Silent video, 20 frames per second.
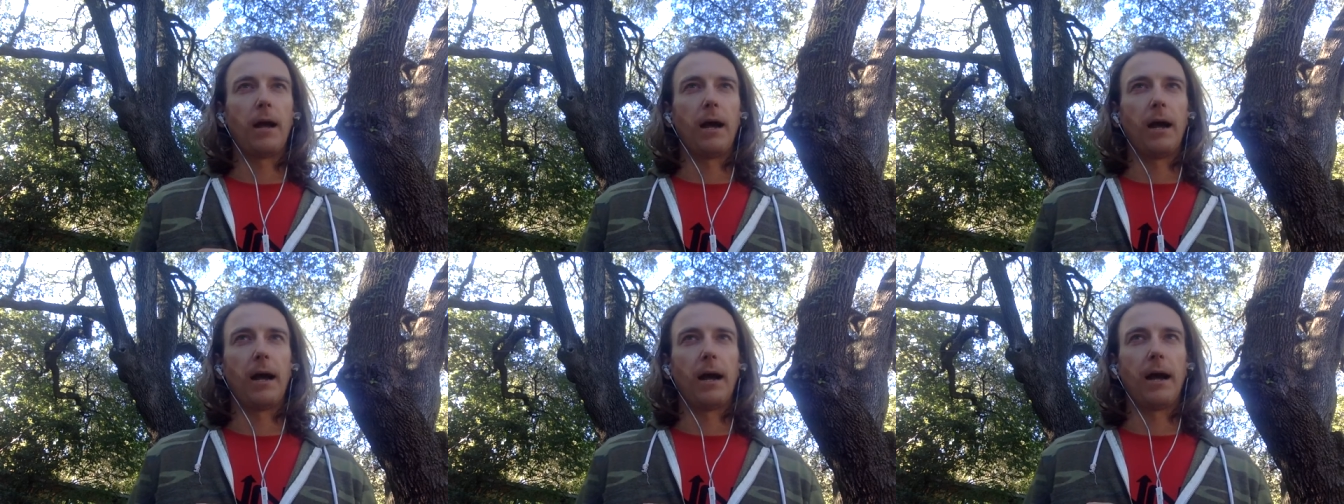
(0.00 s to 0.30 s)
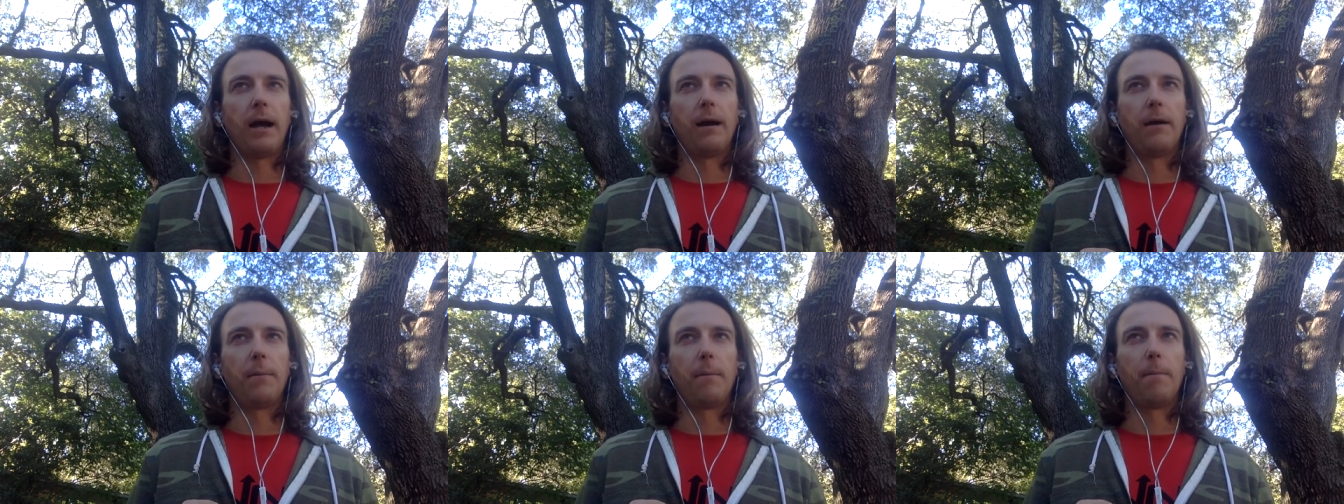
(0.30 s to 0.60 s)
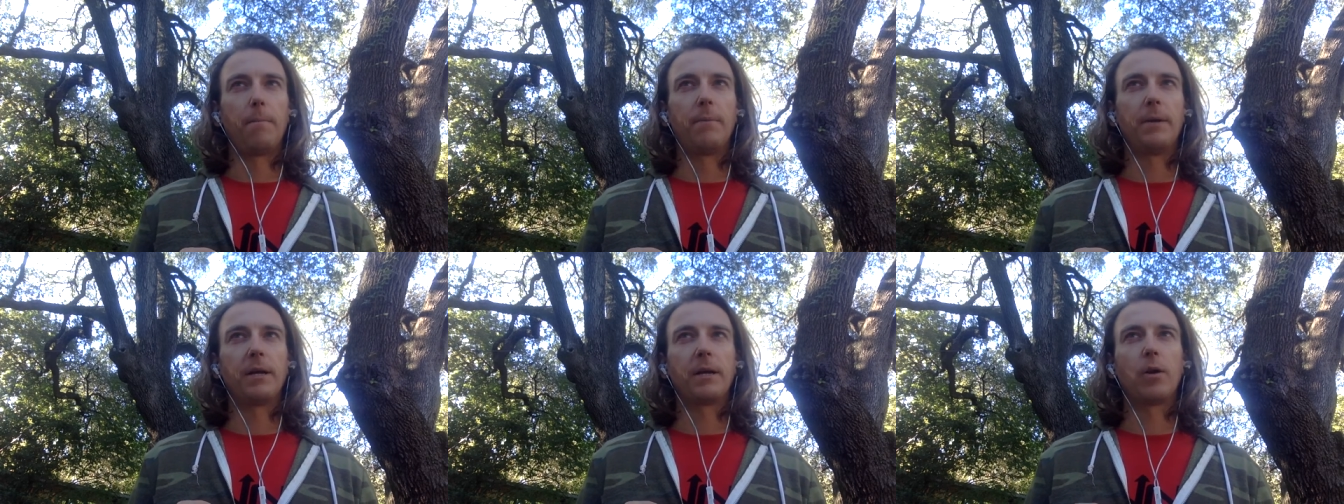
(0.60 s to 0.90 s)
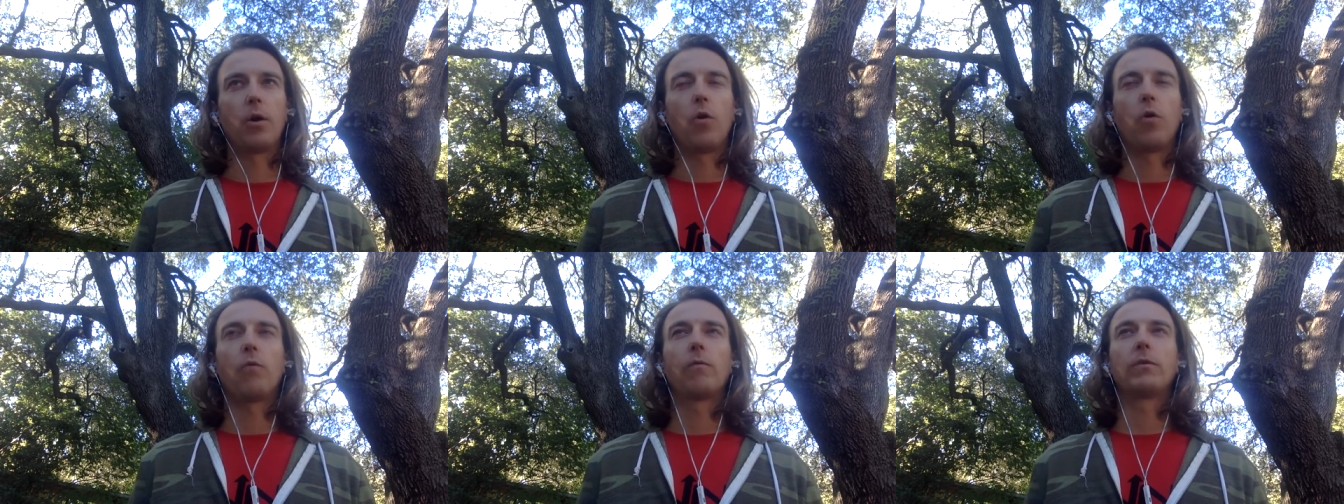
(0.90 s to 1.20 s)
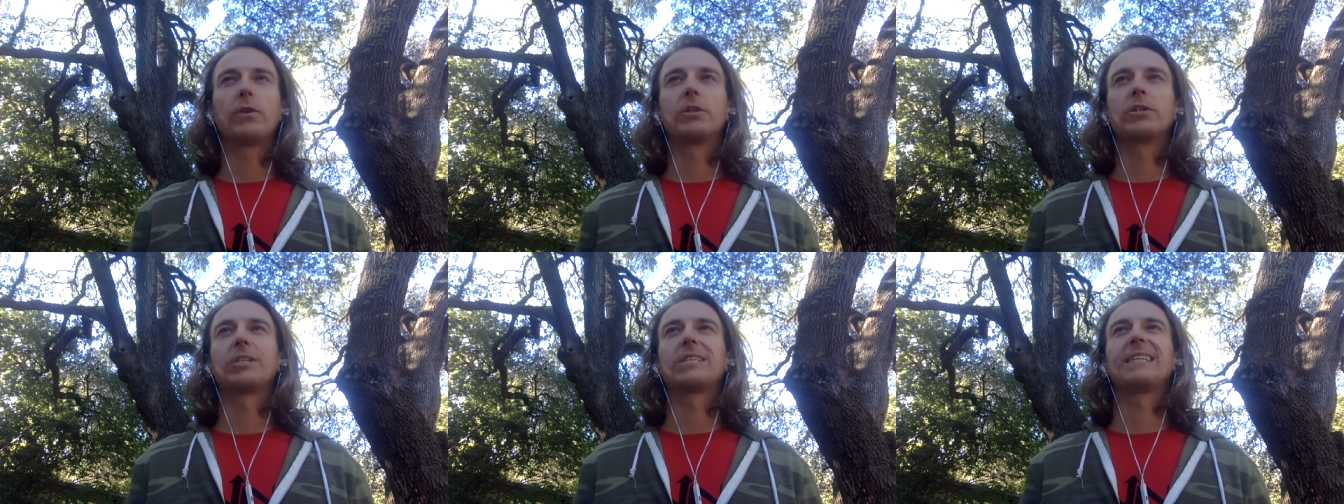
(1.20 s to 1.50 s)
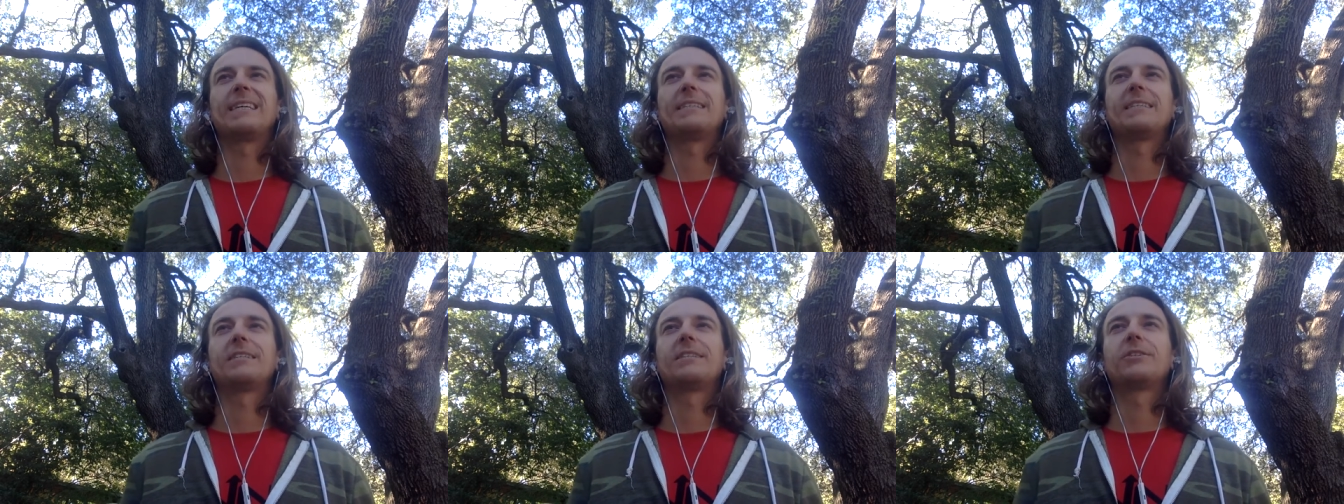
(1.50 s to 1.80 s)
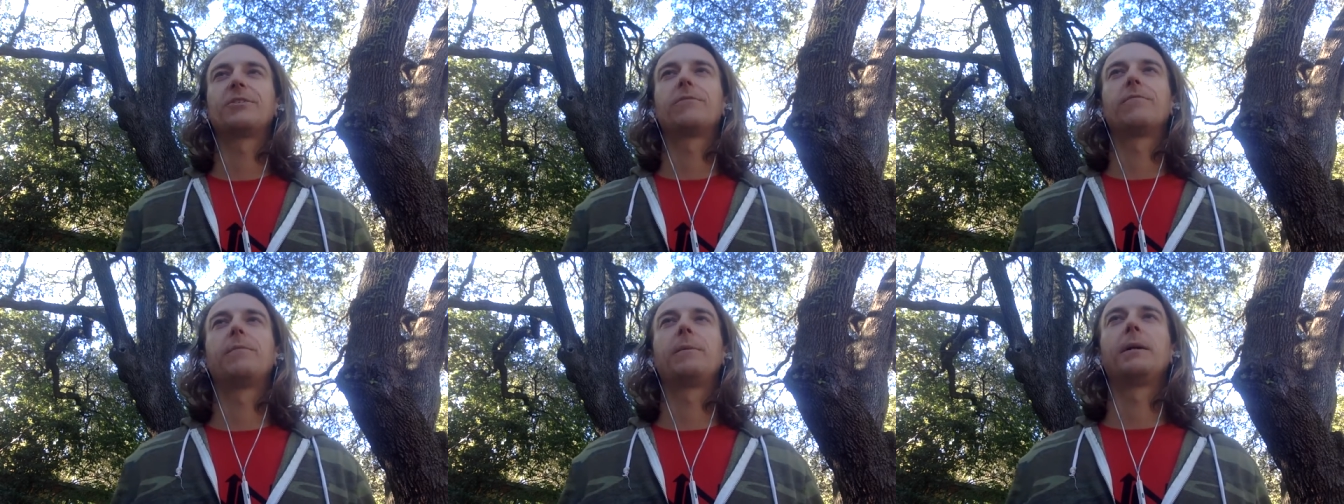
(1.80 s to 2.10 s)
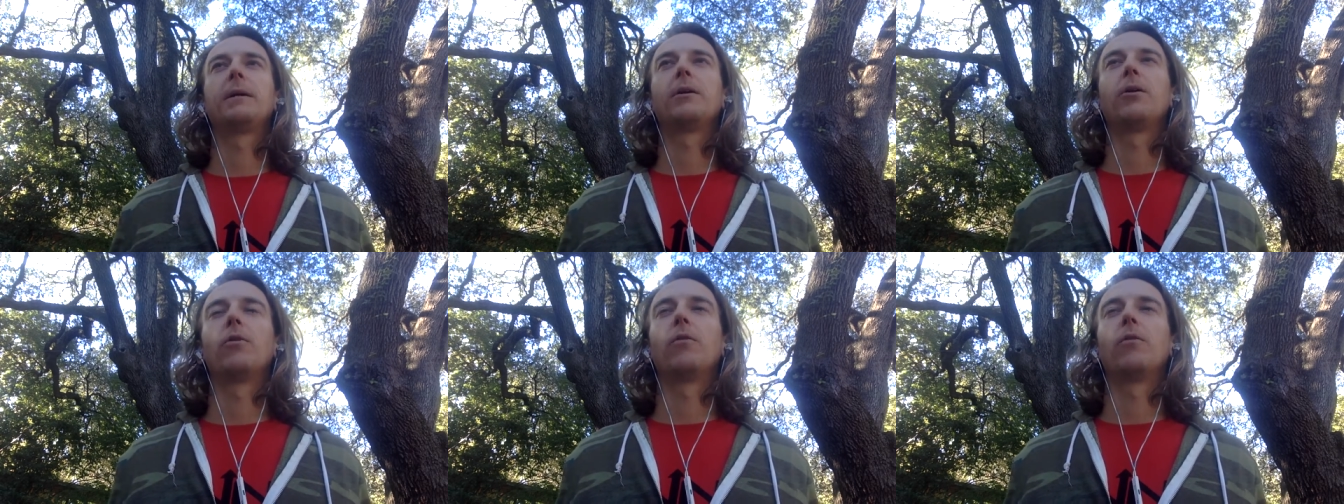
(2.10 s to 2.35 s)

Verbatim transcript: uh, being over your senses are being